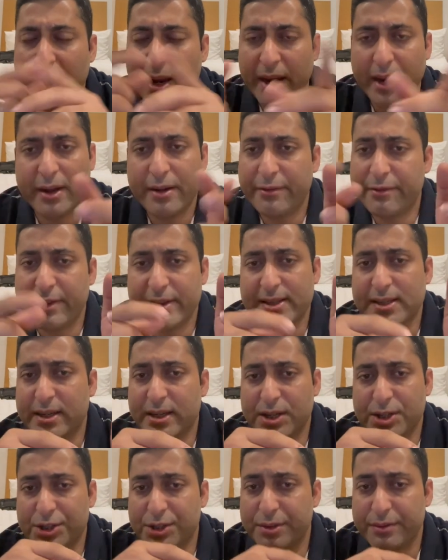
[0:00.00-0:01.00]

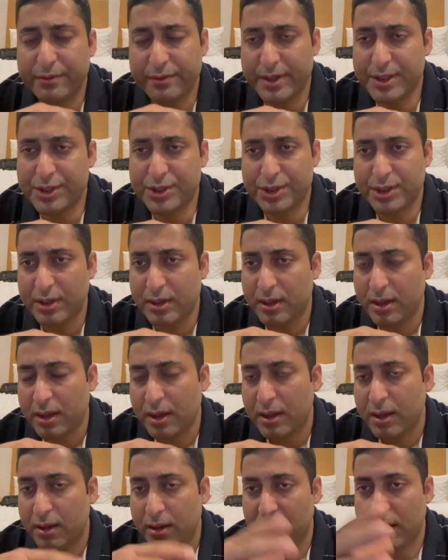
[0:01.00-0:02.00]
Investigation which
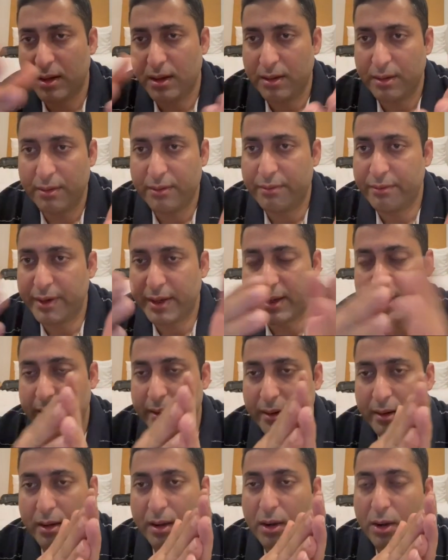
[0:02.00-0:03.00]
we
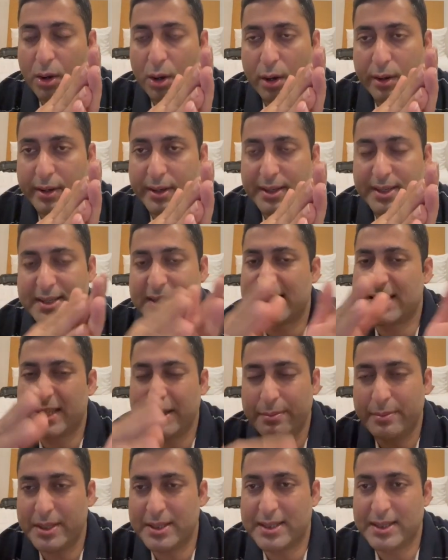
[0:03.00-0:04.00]
can order is
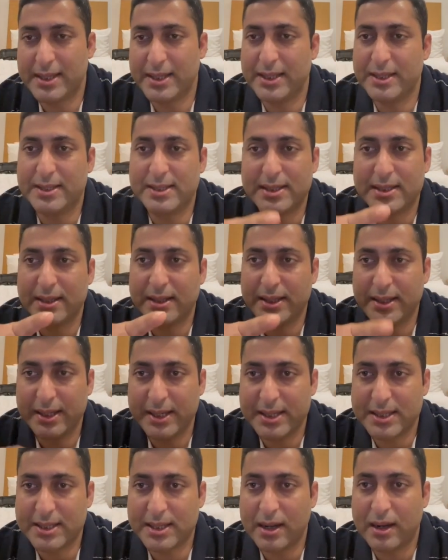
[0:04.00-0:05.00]
CBC,
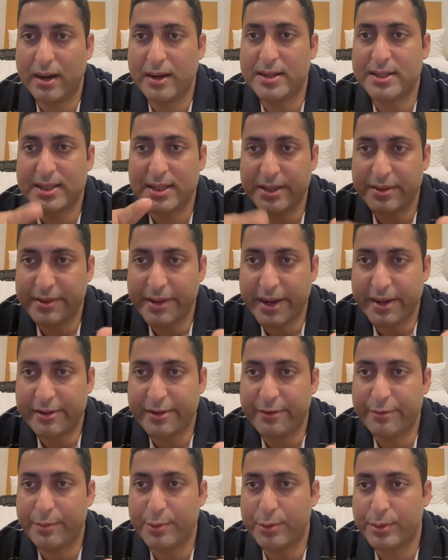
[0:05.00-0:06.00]
ESR,
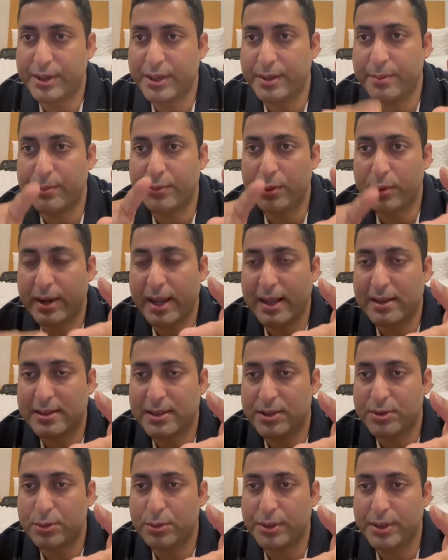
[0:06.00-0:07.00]
C-reactive protein,
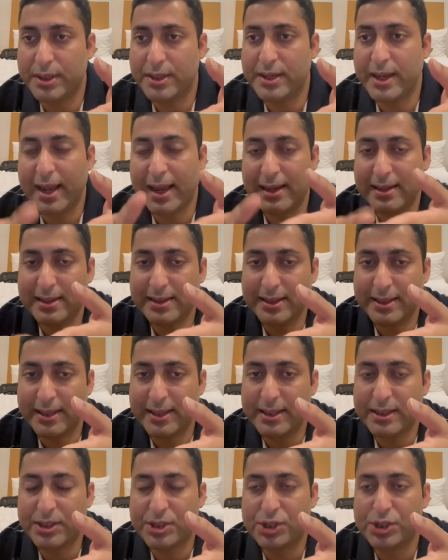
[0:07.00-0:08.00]
procalcitonin,
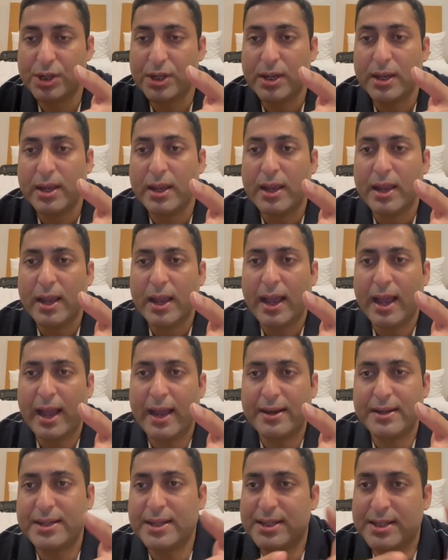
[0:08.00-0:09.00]
LDH,
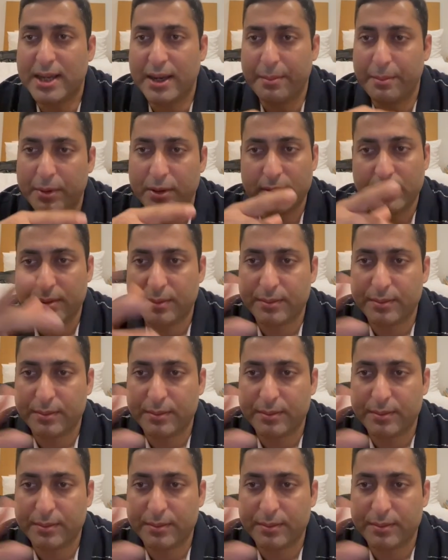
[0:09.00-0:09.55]
and D dimer.